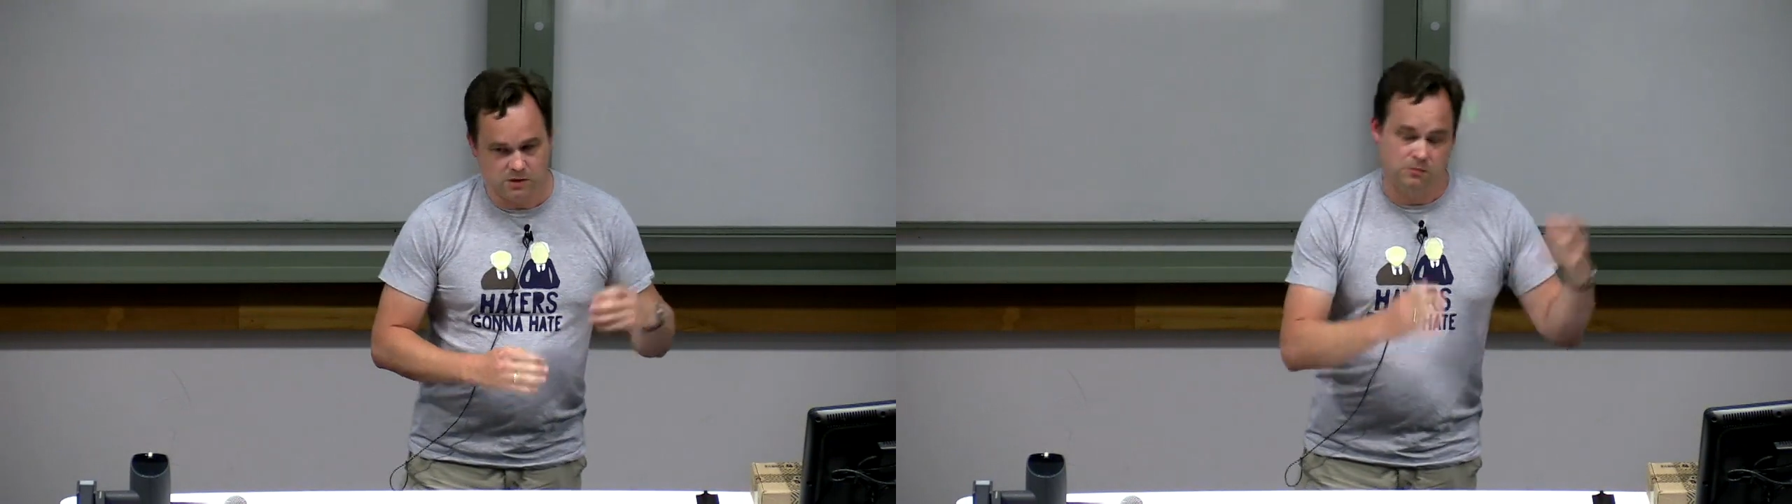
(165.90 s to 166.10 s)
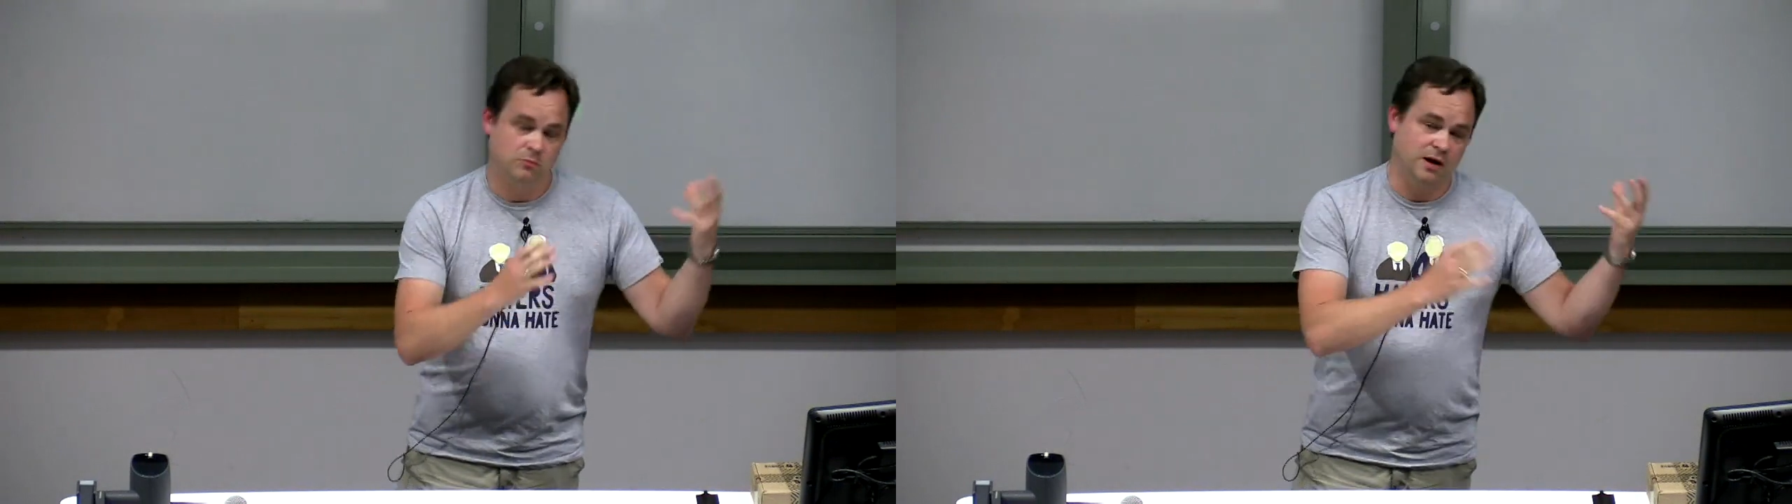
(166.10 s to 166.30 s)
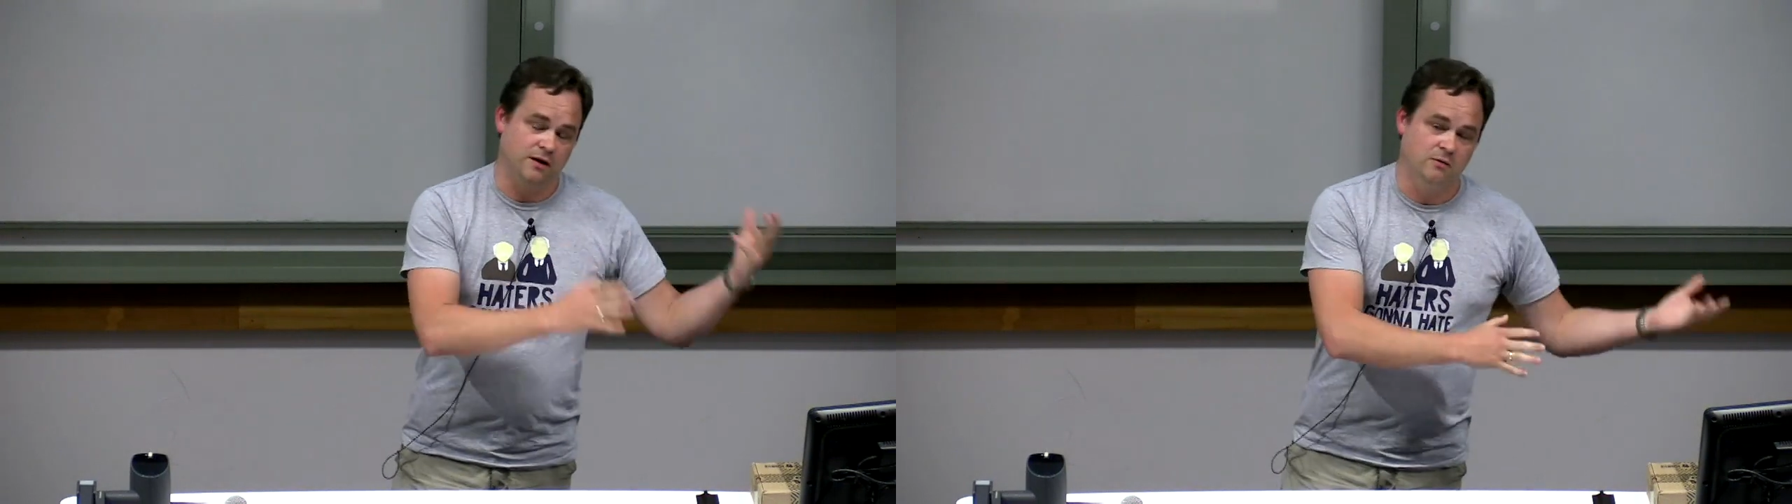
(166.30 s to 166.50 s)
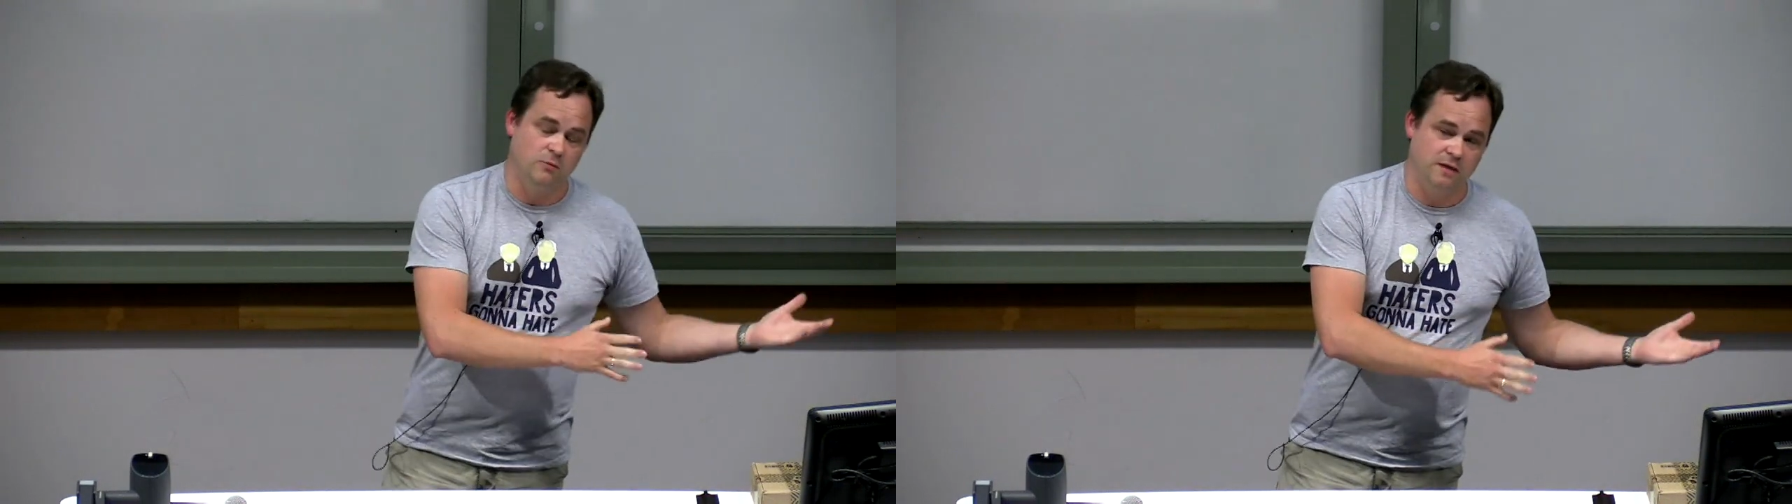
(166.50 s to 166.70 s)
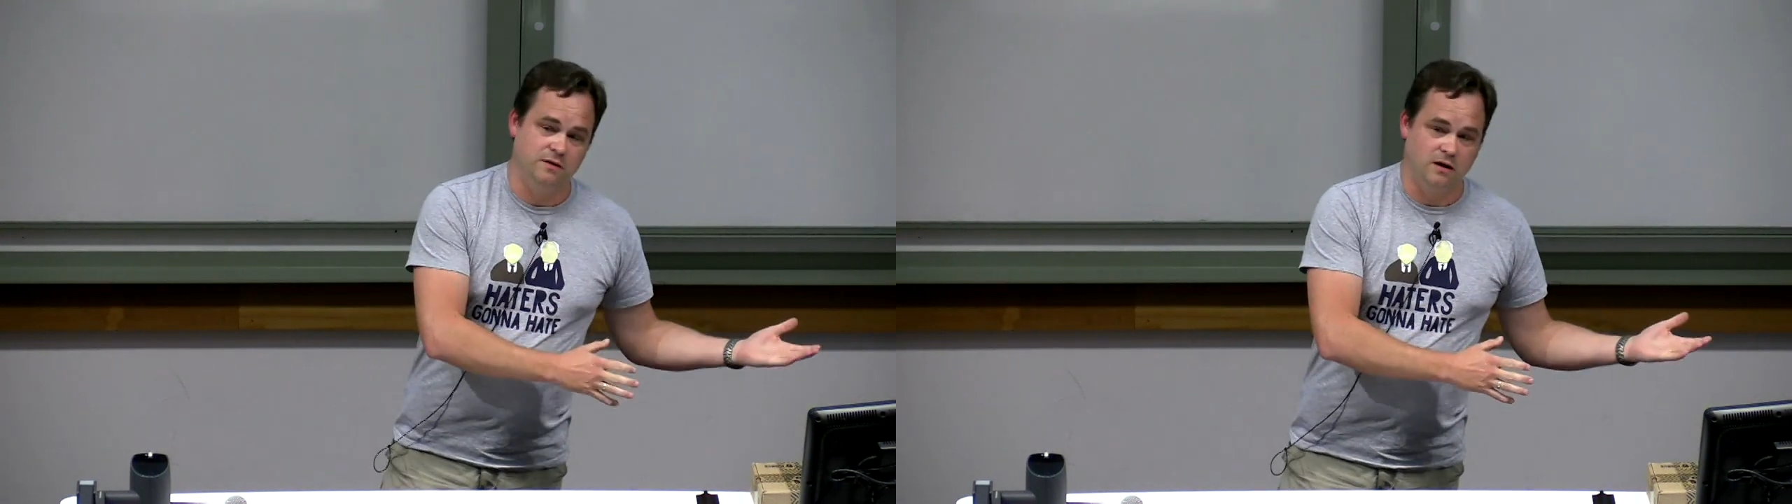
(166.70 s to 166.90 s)
well, one, uh,
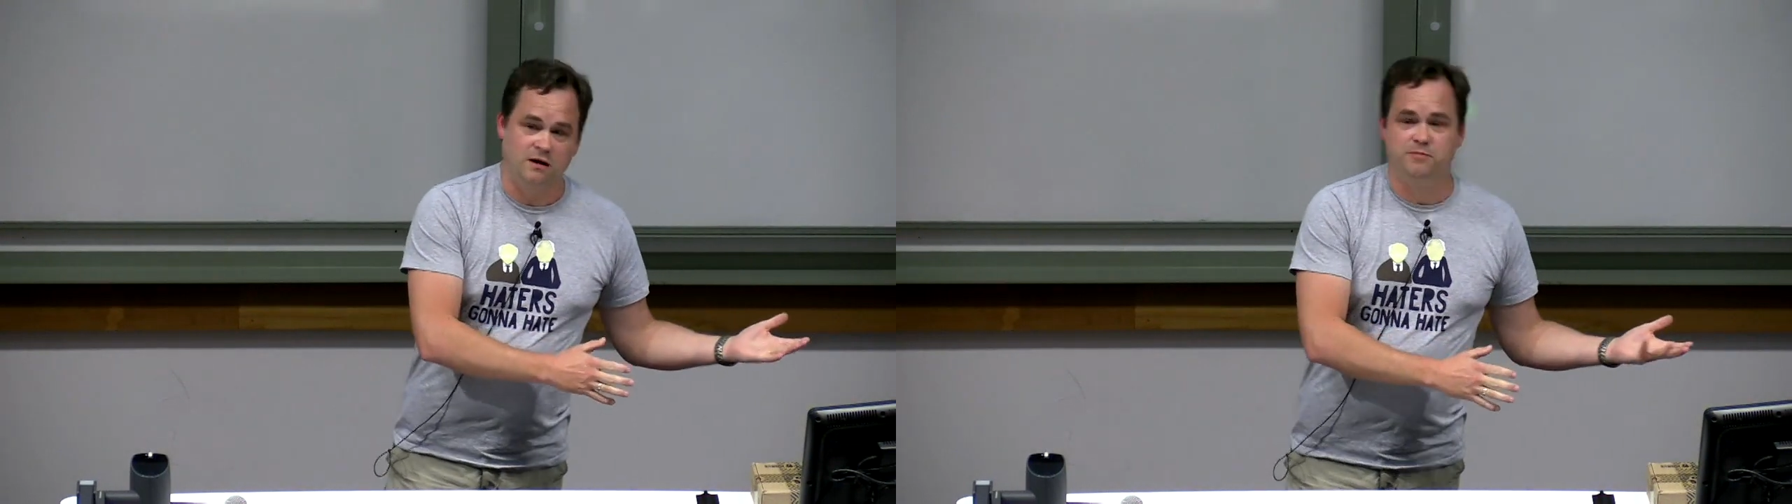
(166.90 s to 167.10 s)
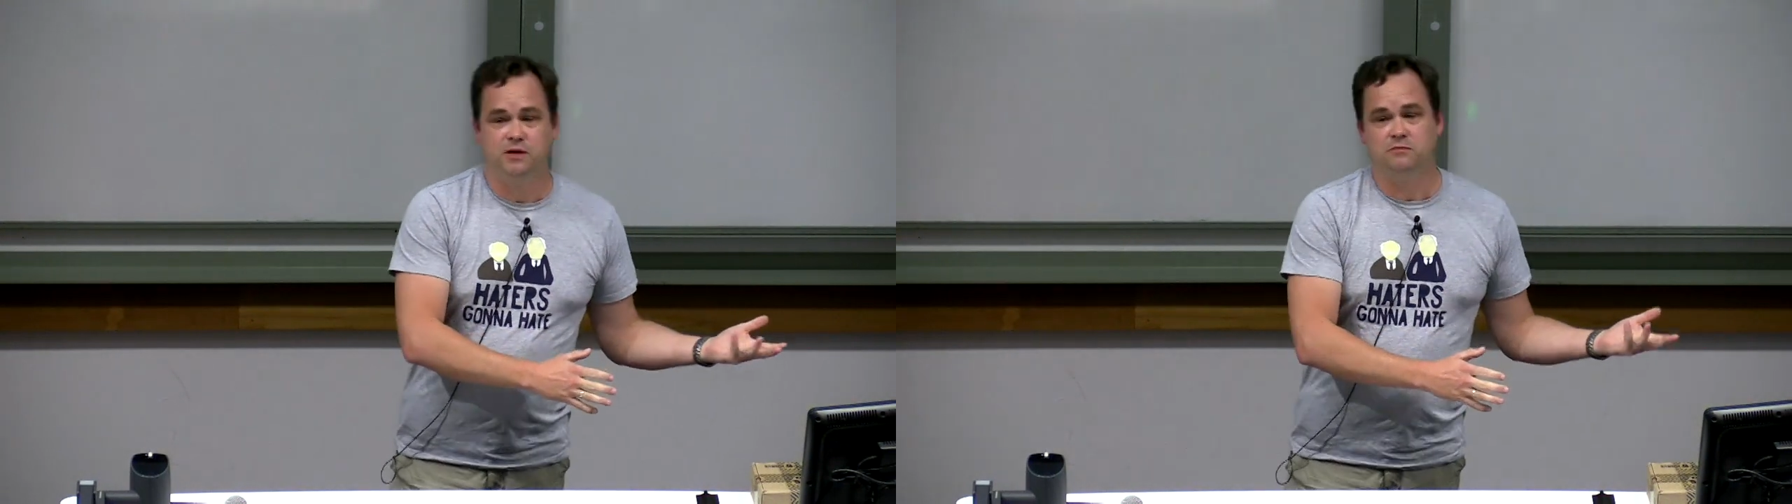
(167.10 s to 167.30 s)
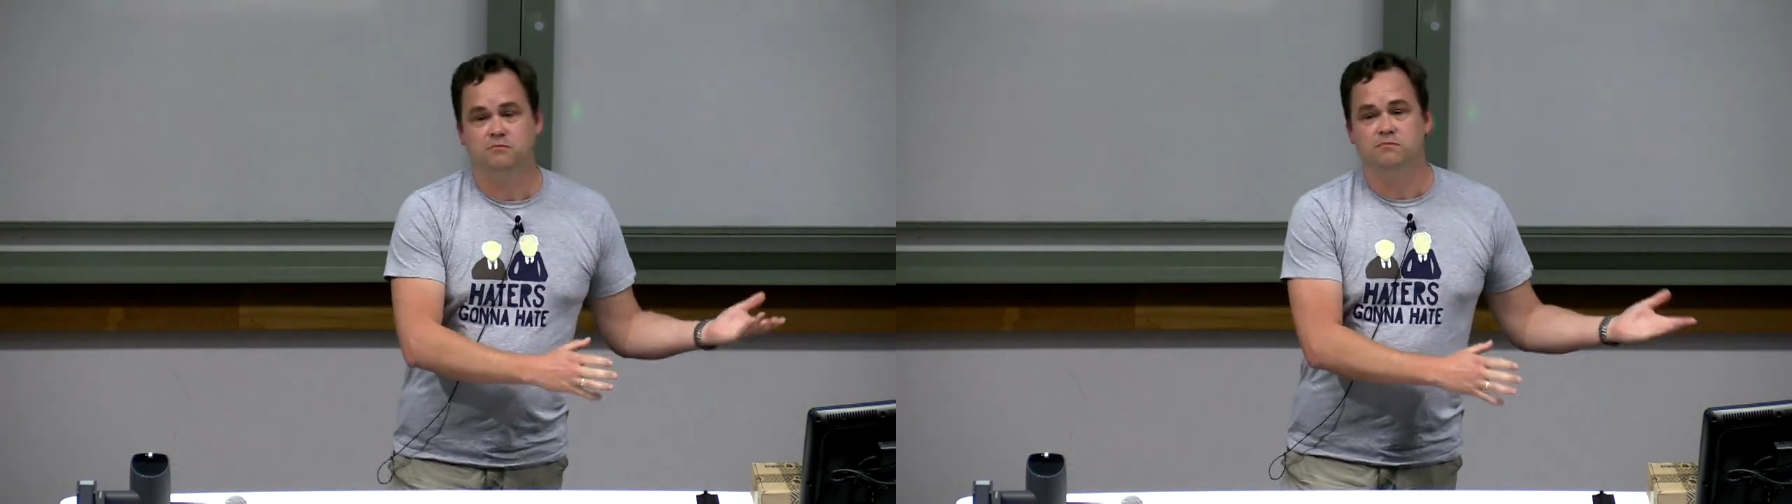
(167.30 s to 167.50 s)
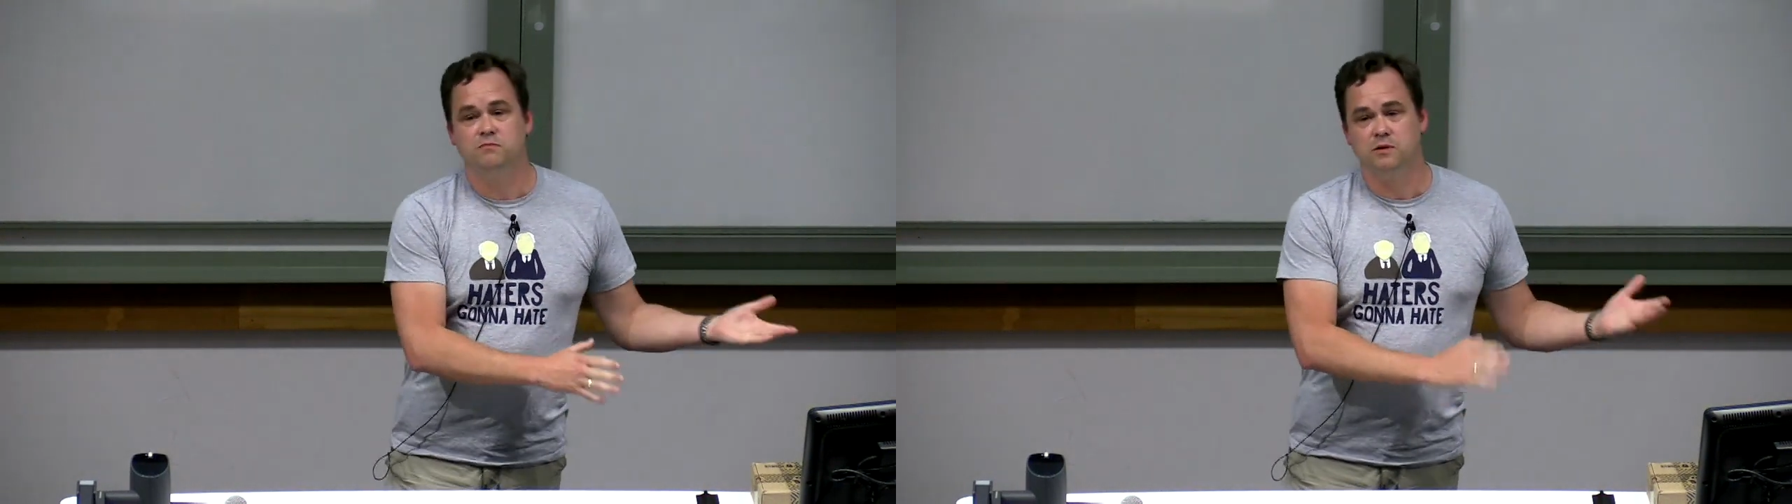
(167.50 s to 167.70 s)
one that I've been